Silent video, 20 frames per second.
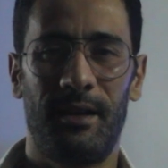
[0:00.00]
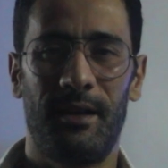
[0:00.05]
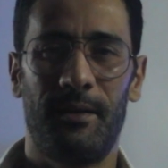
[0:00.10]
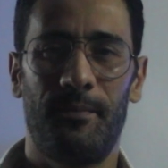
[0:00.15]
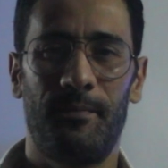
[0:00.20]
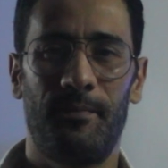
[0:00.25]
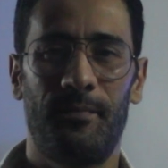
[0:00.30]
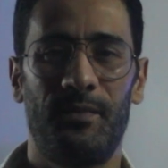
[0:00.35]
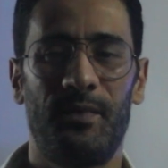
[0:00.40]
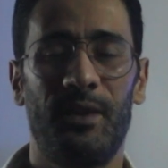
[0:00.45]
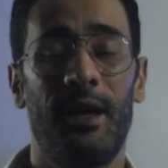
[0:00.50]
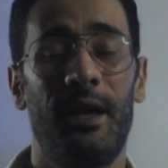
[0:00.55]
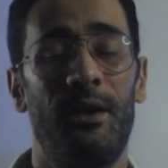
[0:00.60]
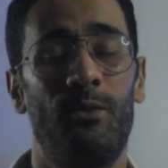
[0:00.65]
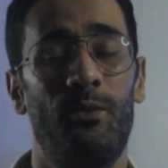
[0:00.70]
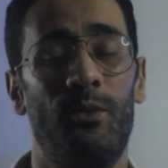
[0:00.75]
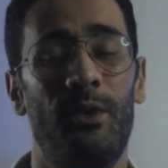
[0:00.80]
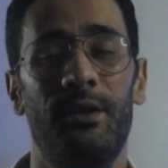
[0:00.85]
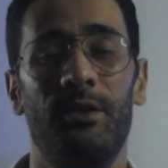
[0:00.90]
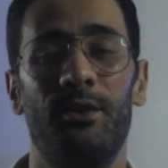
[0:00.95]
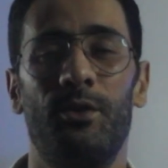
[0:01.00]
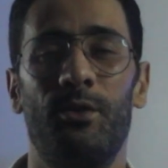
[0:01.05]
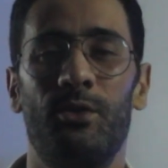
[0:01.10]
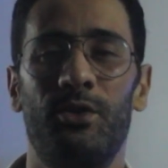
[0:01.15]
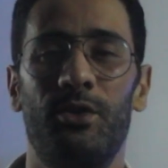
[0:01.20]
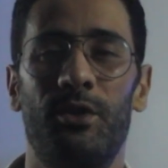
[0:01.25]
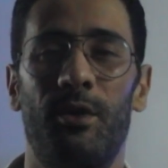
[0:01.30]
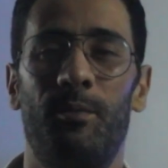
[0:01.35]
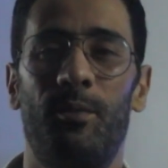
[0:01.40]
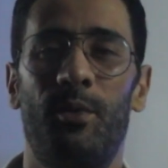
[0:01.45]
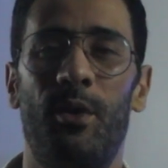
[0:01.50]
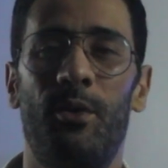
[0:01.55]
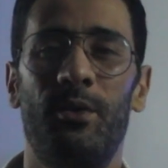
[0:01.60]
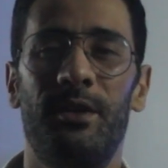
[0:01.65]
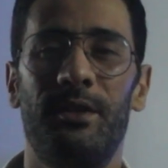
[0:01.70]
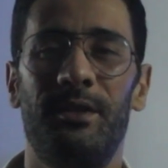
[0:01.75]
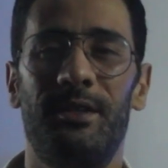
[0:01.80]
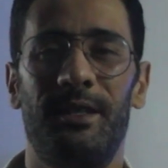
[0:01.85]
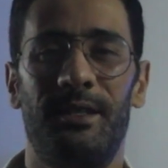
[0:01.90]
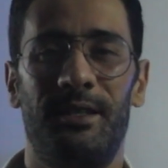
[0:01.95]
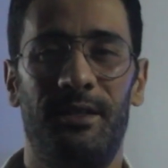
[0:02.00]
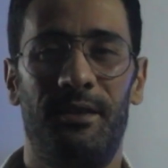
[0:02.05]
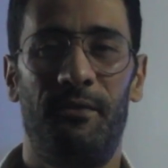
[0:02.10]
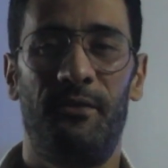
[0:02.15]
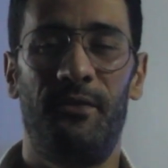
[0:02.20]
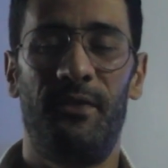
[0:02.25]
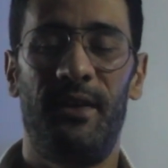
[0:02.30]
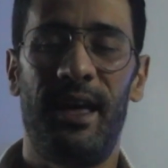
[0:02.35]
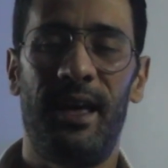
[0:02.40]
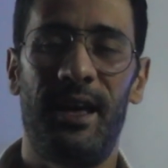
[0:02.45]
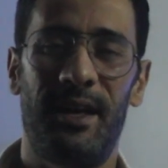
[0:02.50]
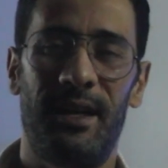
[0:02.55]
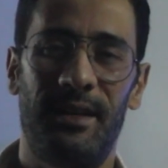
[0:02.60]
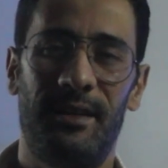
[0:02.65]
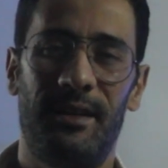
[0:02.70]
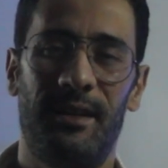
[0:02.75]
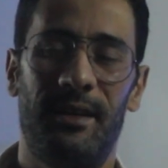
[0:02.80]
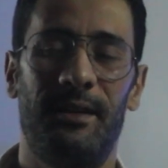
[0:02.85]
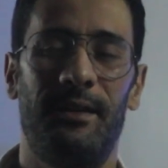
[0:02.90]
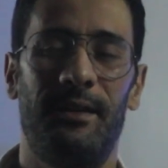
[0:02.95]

and one of those components is the fan.